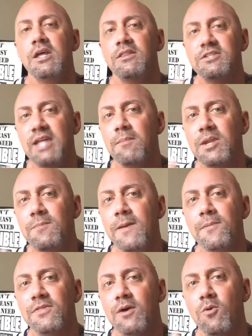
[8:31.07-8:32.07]
There's not many
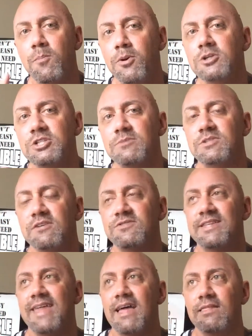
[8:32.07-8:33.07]
people that will push themselves
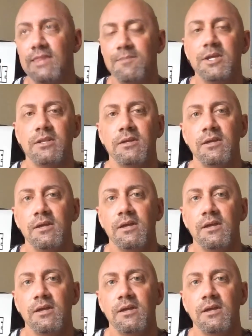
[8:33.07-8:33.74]
to that limit